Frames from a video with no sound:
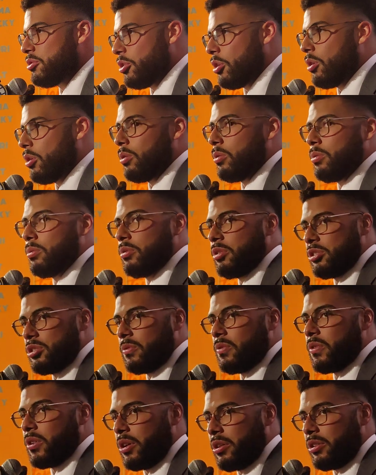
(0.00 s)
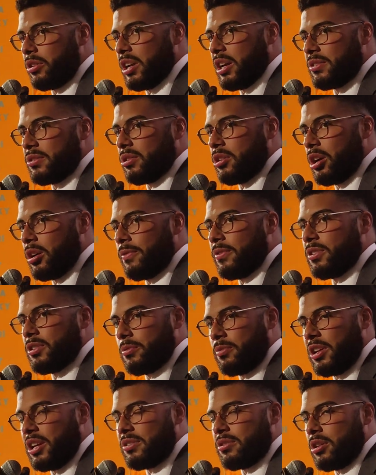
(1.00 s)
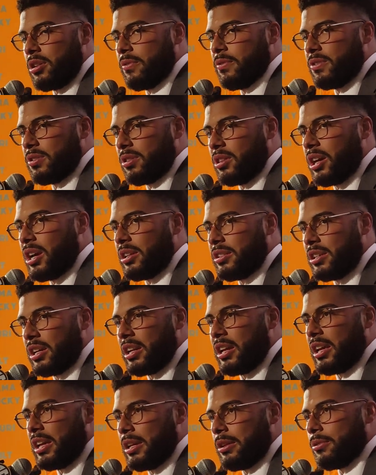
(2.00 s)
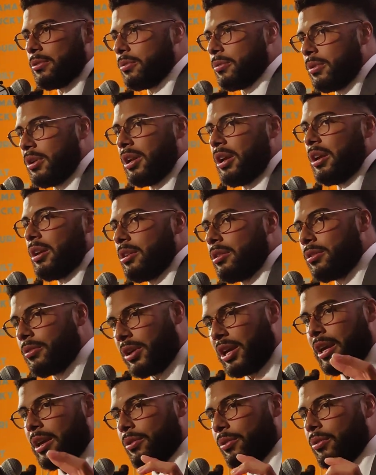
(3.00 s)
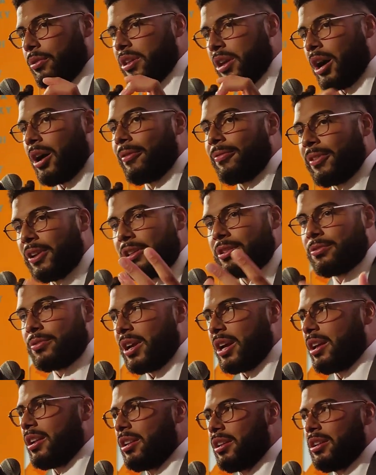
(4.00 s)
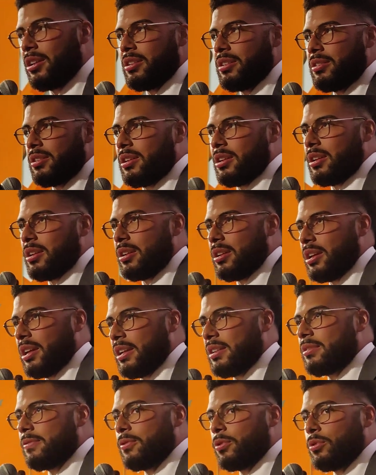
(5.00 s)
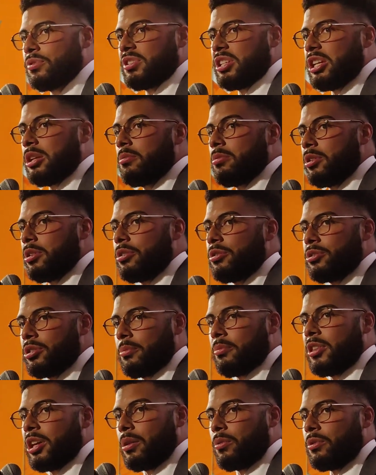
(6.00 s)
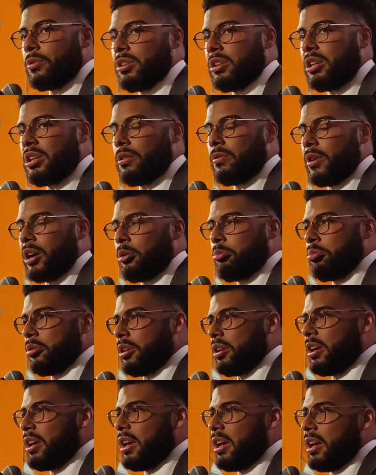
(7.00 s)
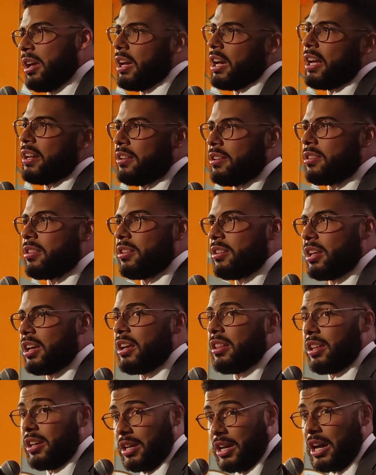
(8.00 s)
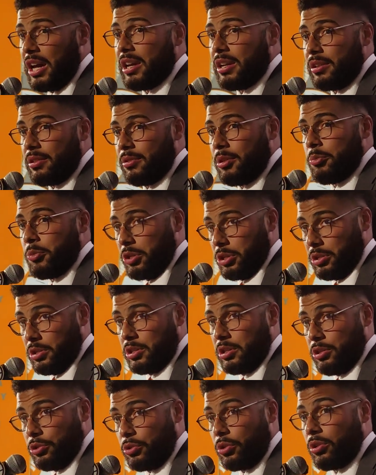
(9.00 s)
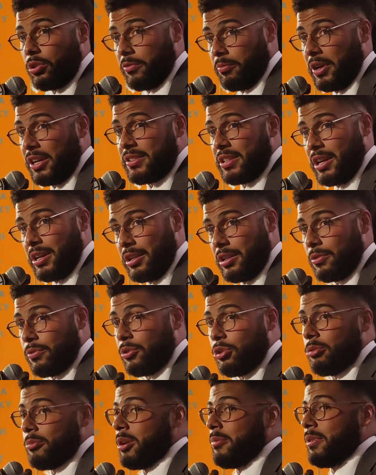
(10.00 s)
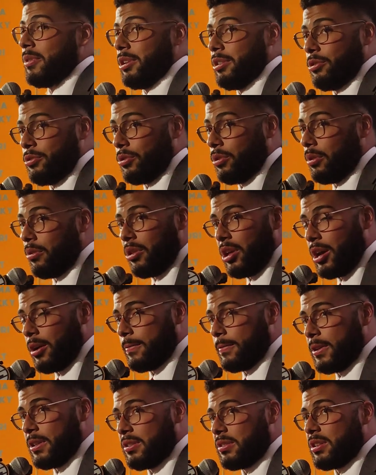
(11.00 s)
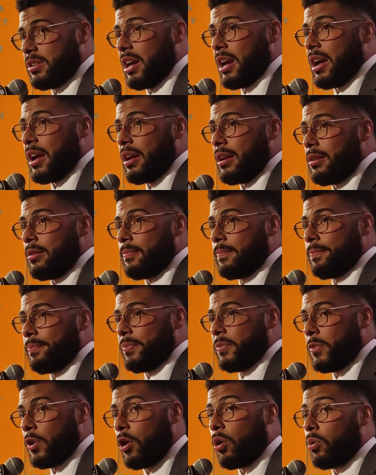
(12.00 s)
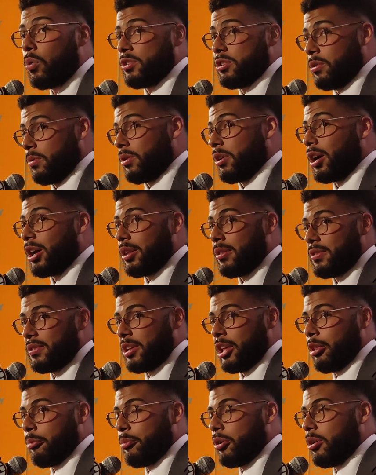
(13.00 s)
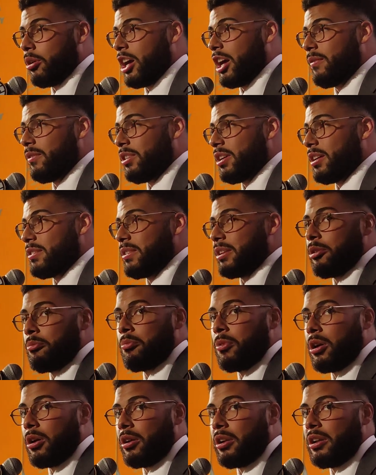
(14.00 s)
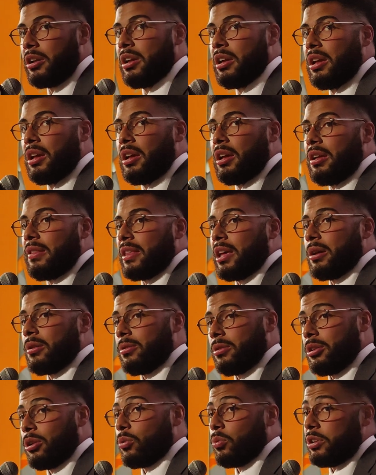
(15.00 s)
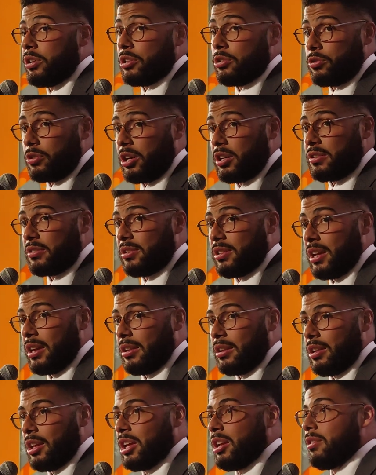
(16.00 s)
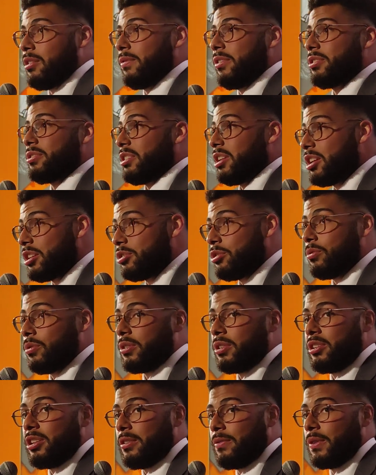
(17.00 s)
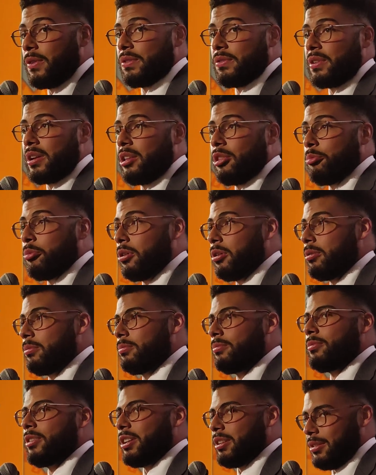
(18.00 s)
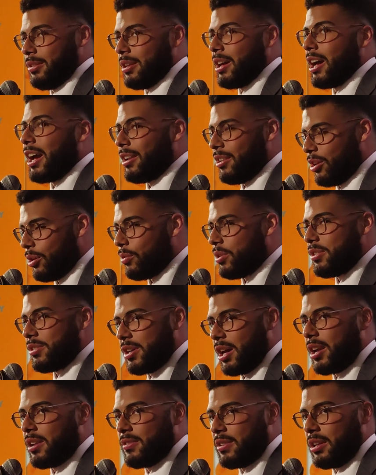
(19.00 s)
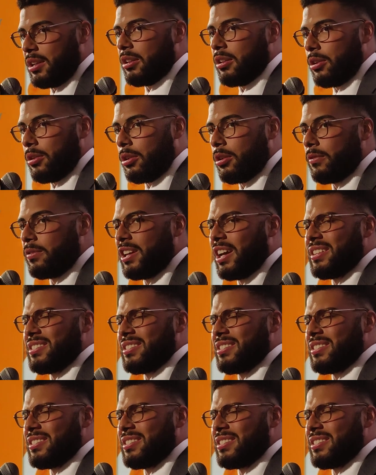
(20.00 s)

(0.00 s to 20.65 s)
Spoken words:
Joe, some of our other guys on the offense, some guys on the offensive line kind of handle the offense, right? And it's full team leadership that we need, right? But at the end of the day, like, I am in control of my tight end room. I'm in control of the offense. I know what's going on in the side of the ball. Having guys like Amari that, you know, we can trust that, hey, if there's an issue on the defensive side of the ball, like, I know he's got it taken care of.